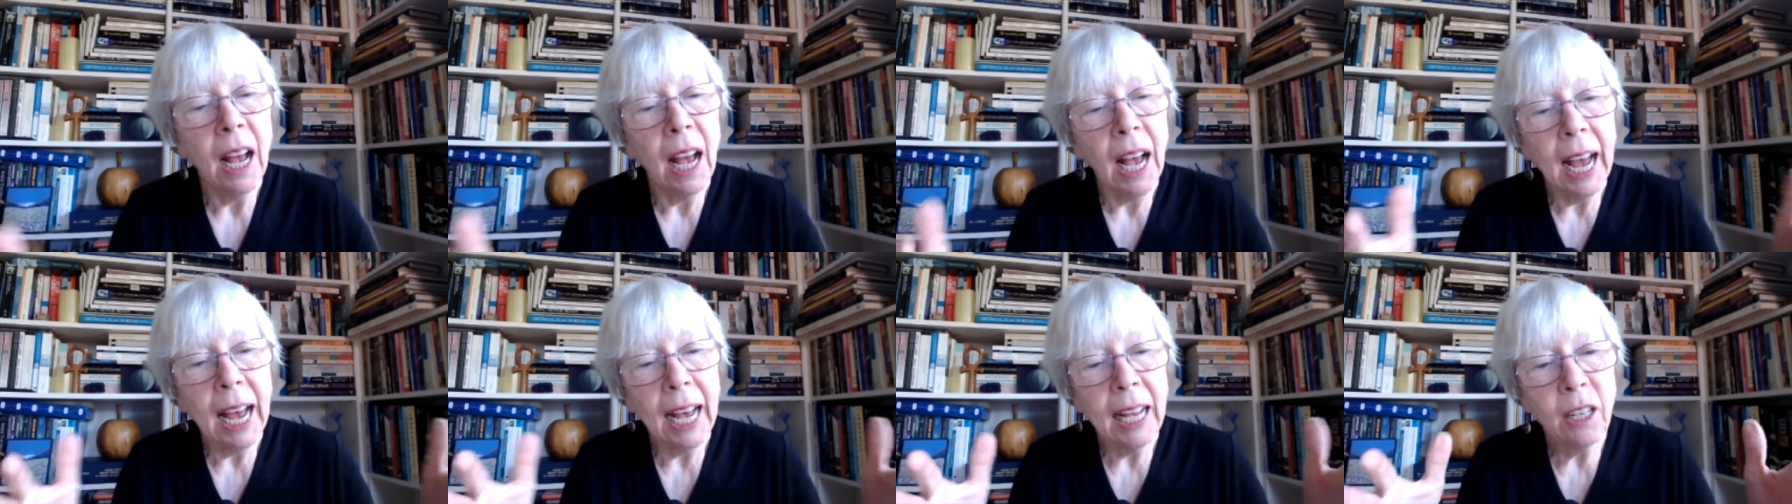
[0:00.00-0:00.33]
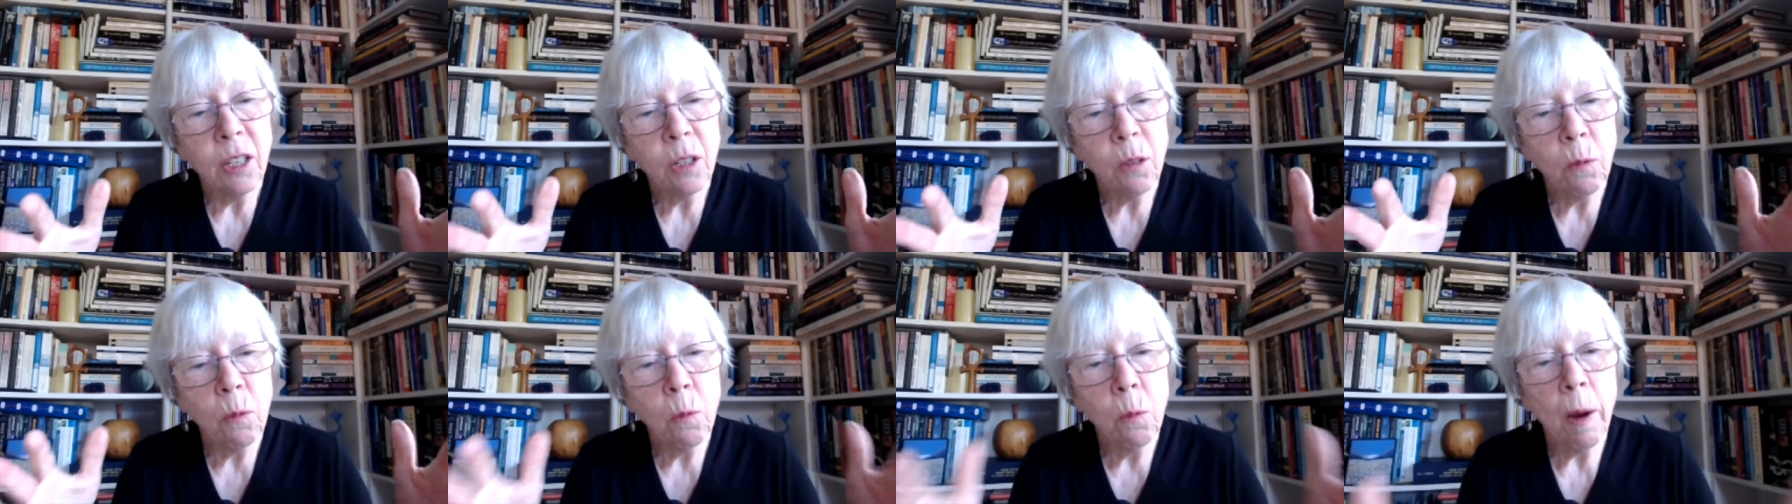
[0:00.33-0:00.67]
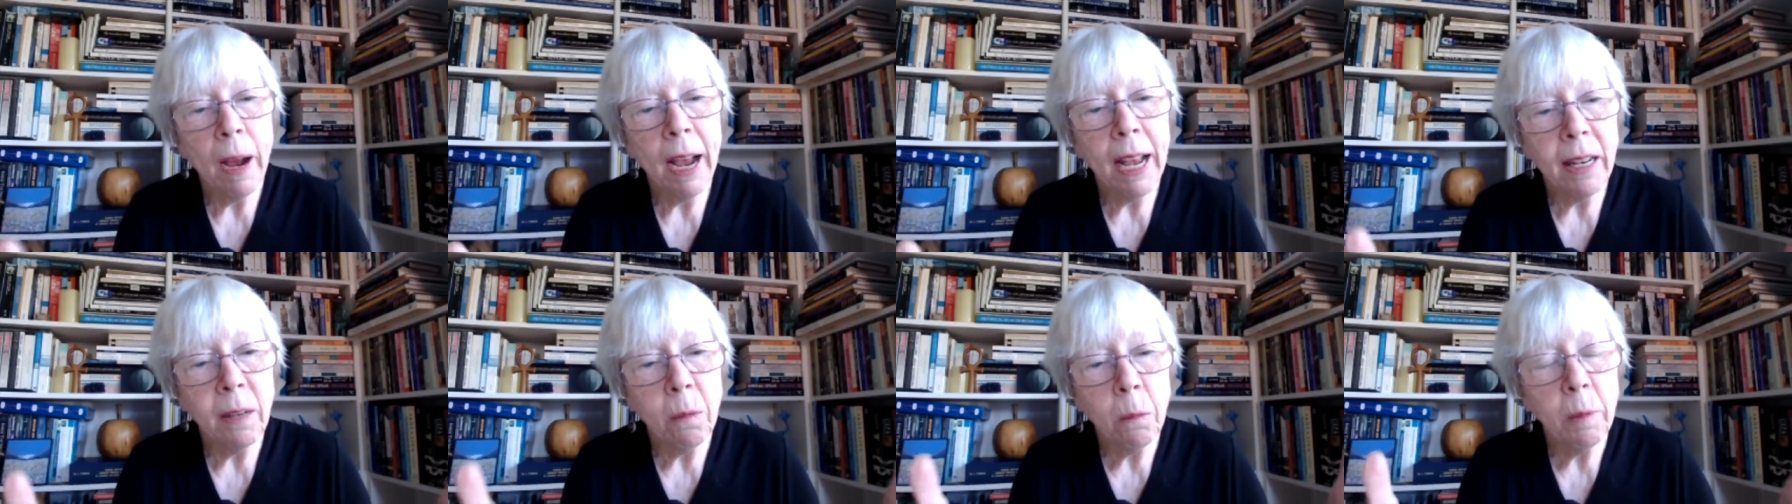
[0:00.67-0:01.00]
And
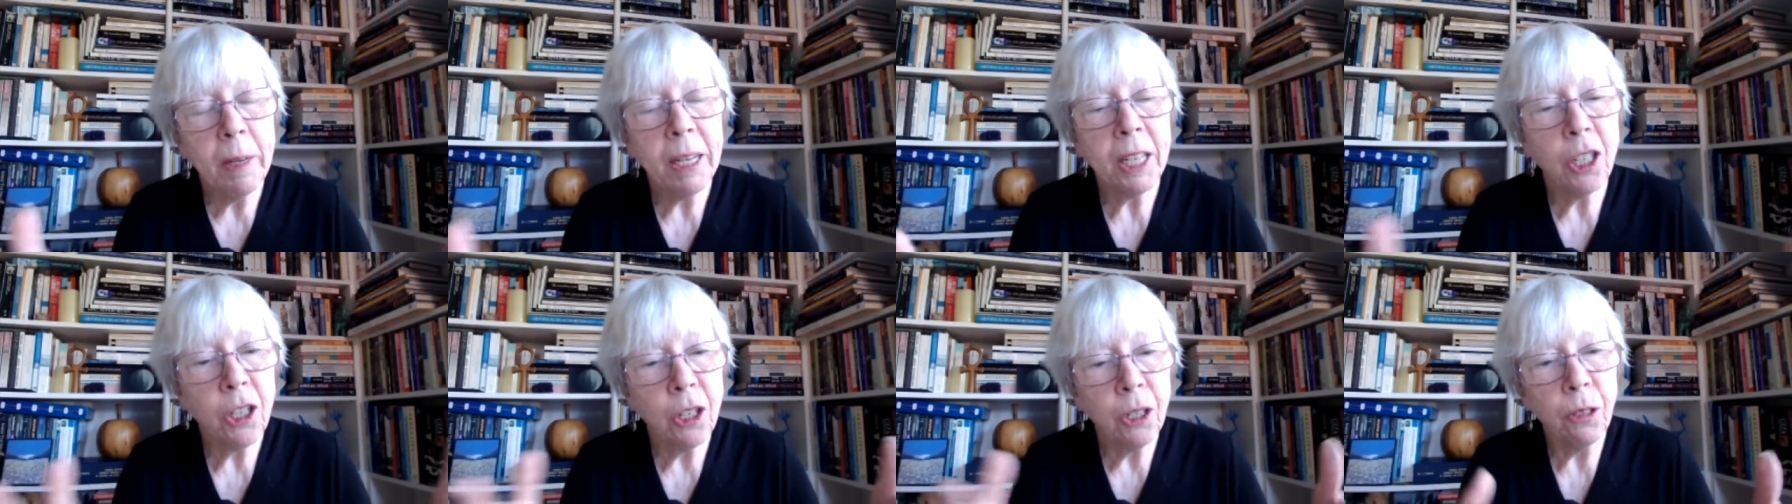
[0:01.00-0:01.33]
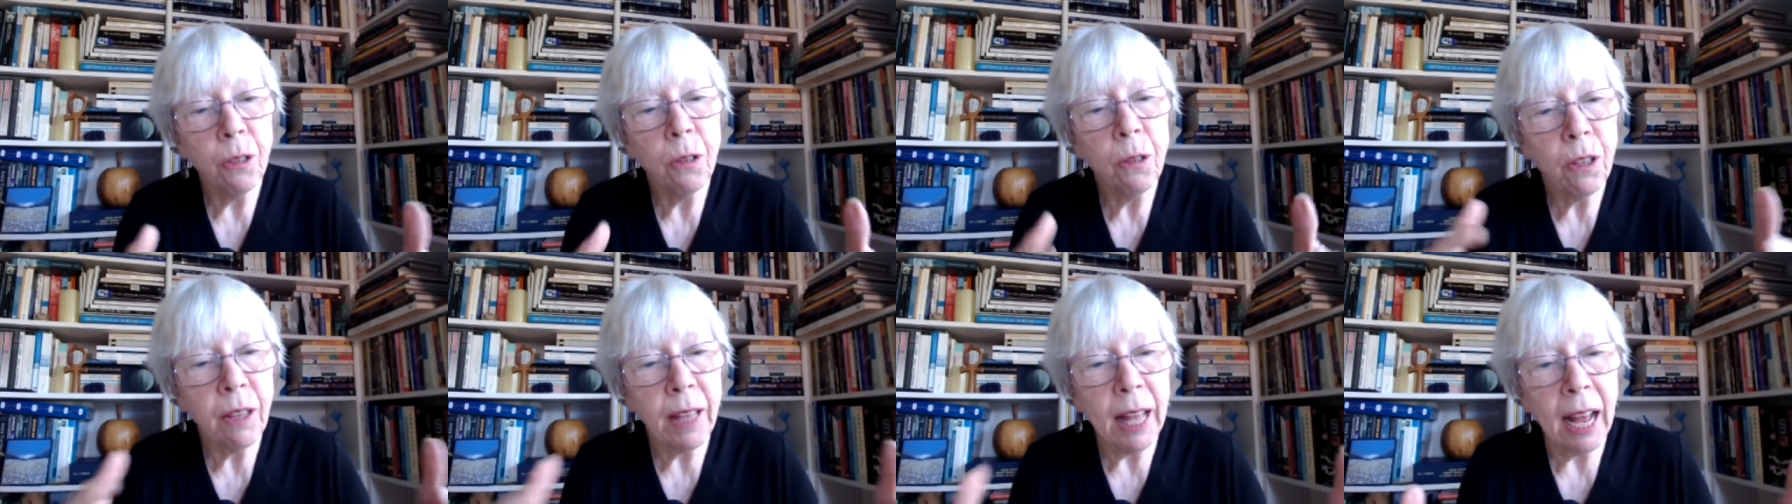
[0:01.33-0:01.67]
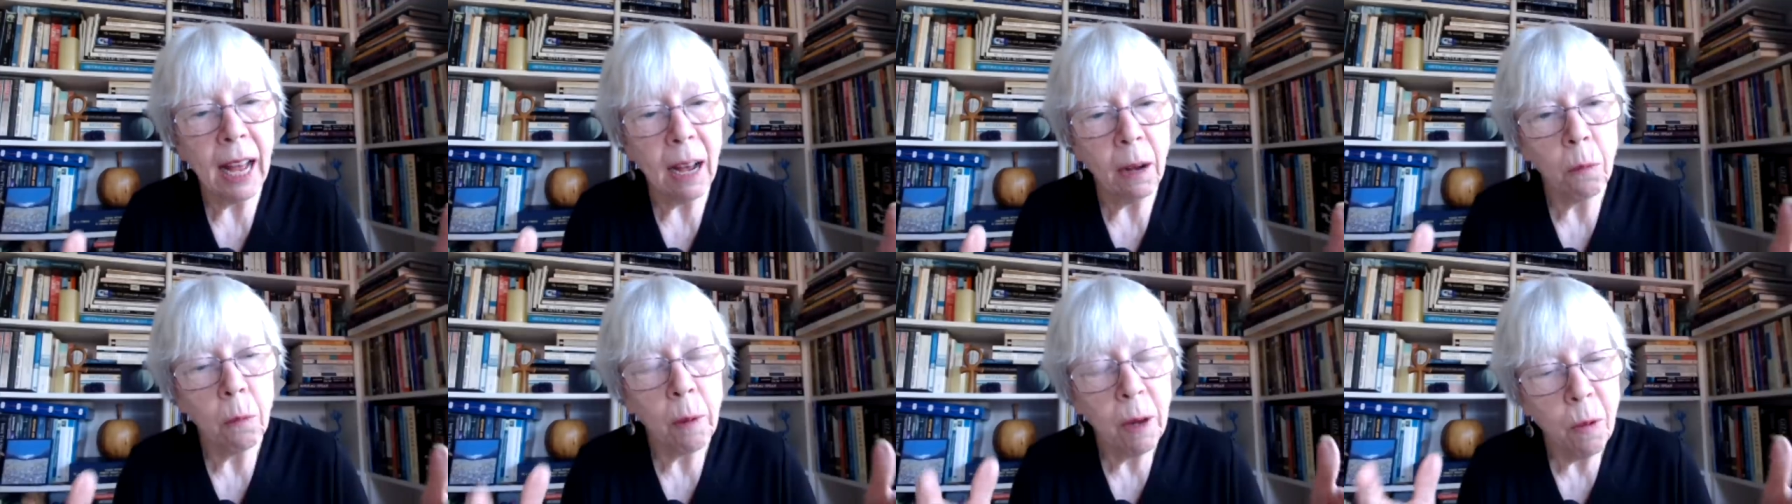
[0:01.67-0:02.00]
when we do
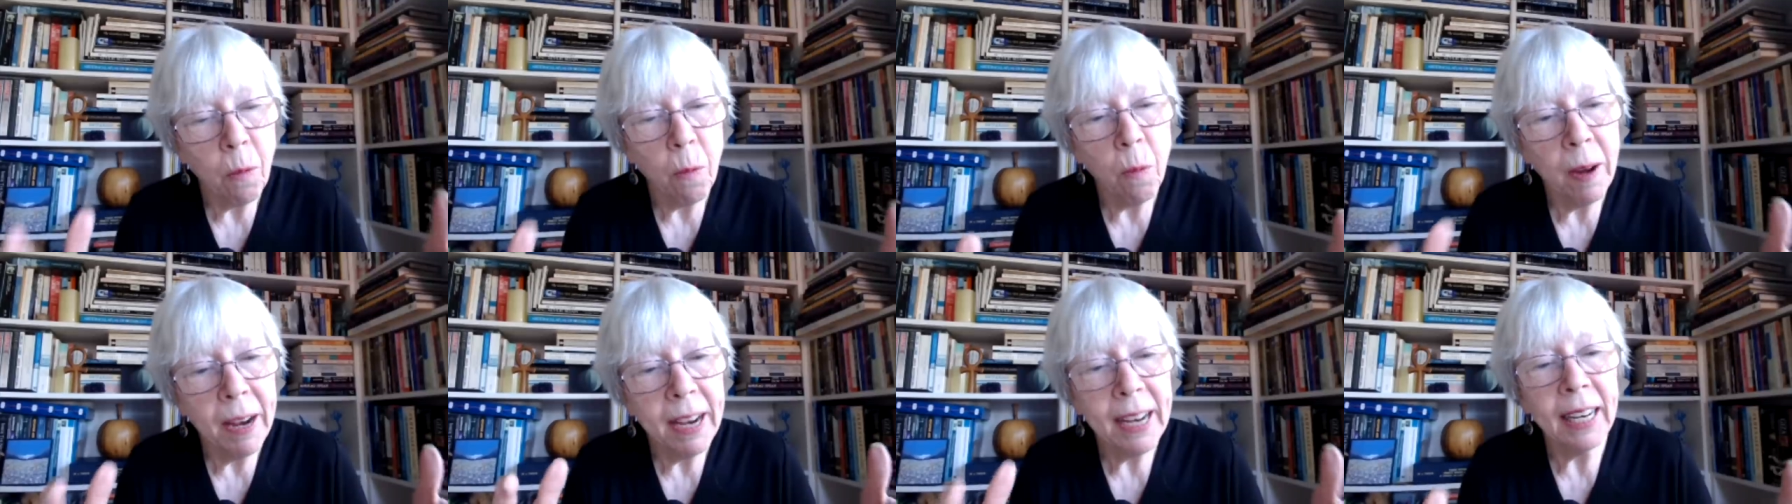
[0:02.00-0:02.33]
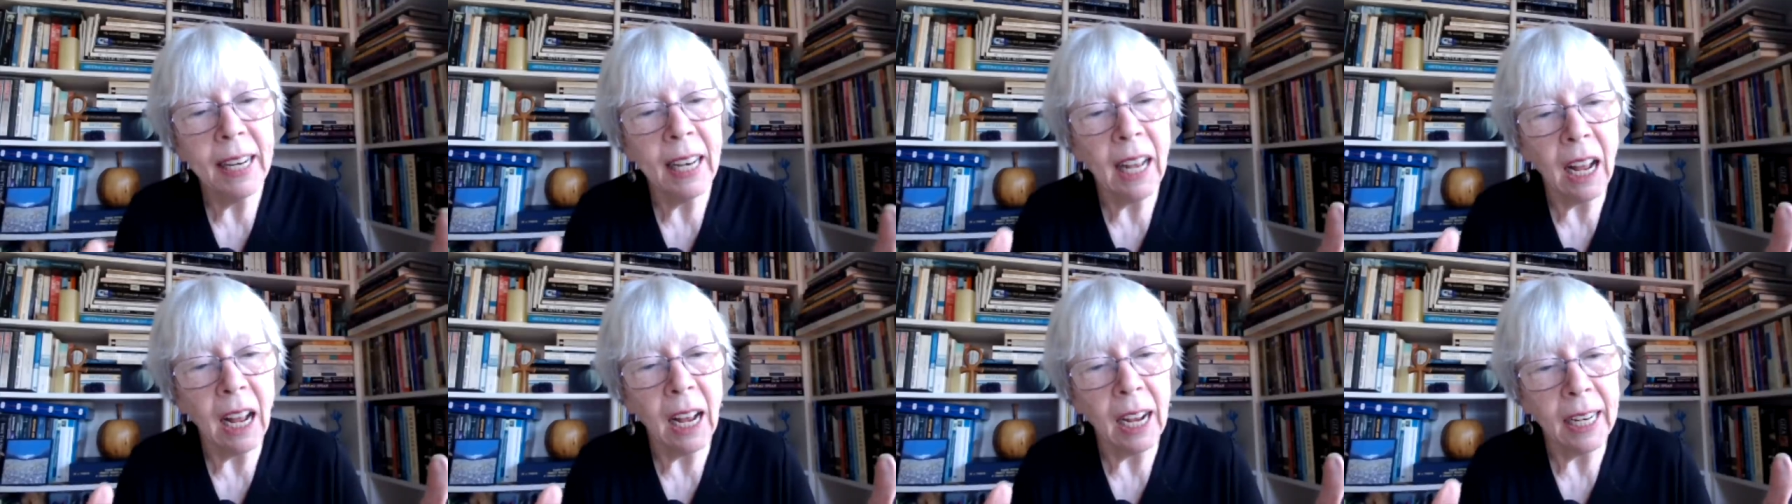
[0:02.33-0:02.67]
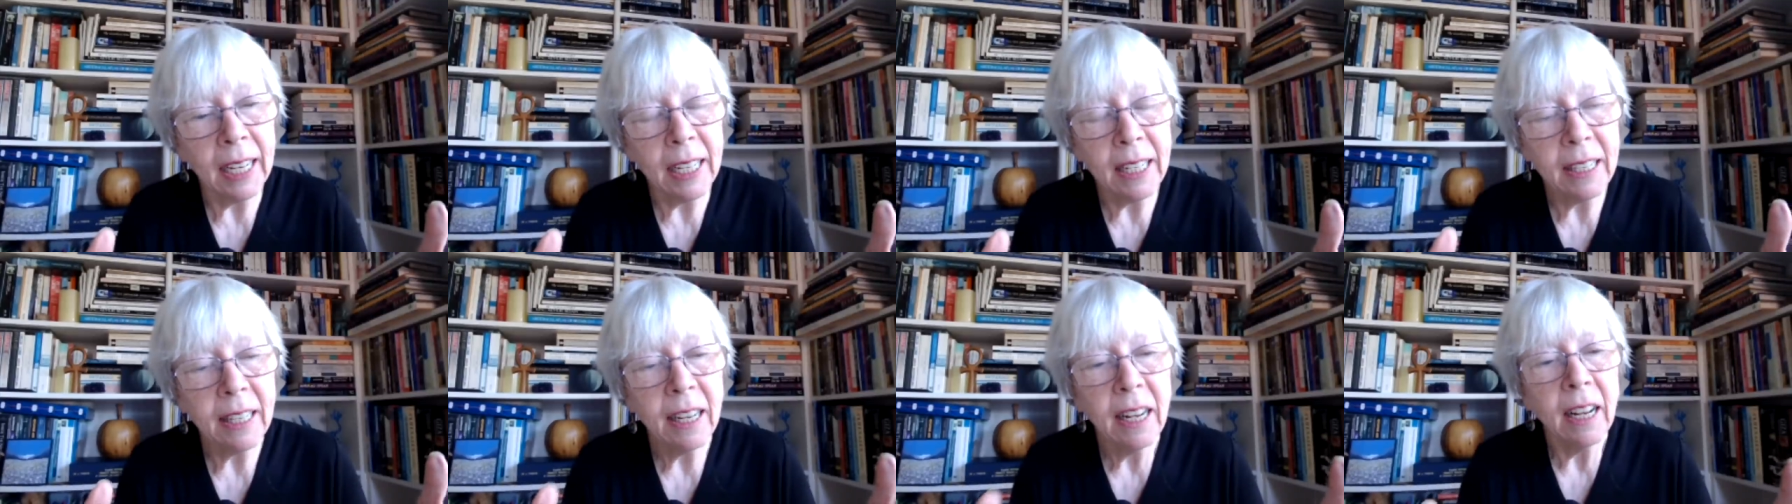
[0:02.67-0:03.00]
that, we
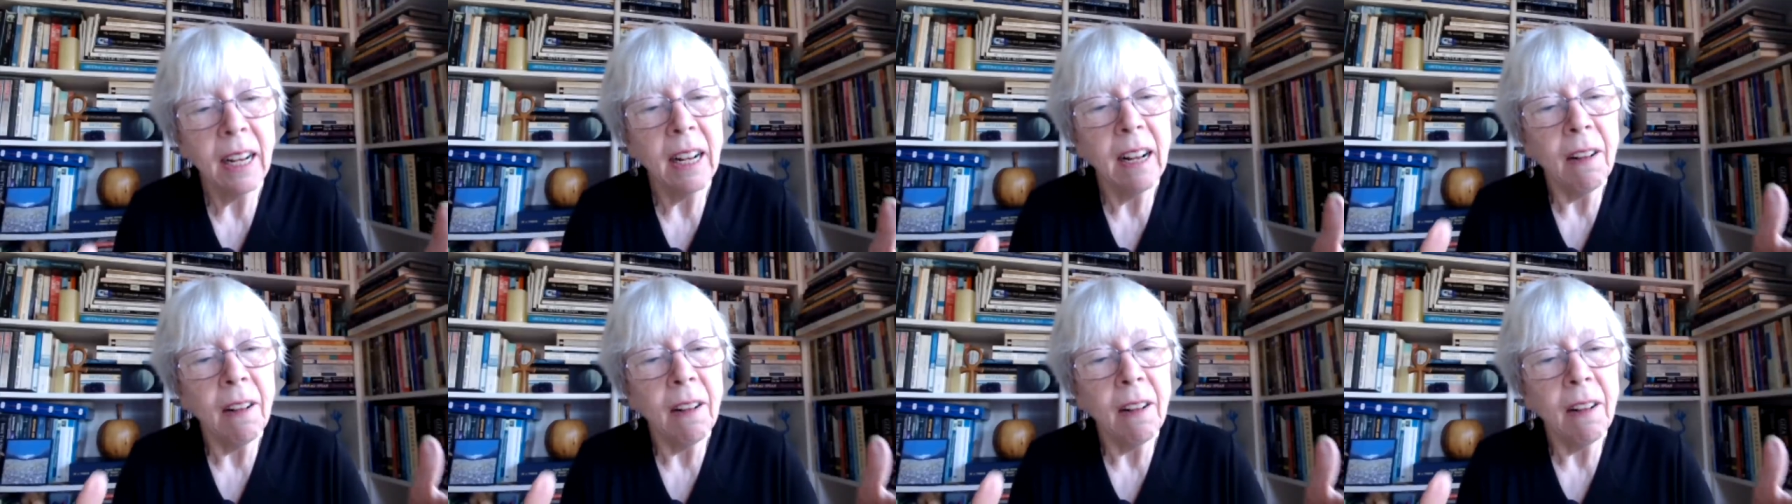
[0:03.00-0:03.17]
realize